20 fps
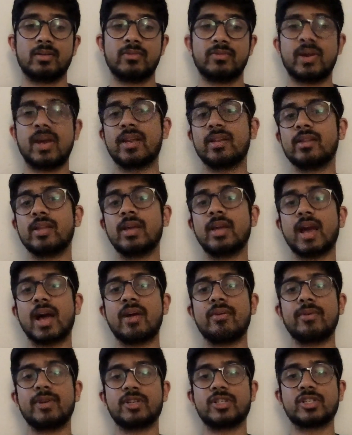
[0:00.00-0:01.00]
Finally,
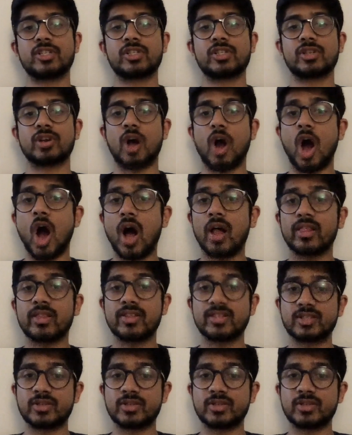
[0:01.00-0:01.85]
I wish all the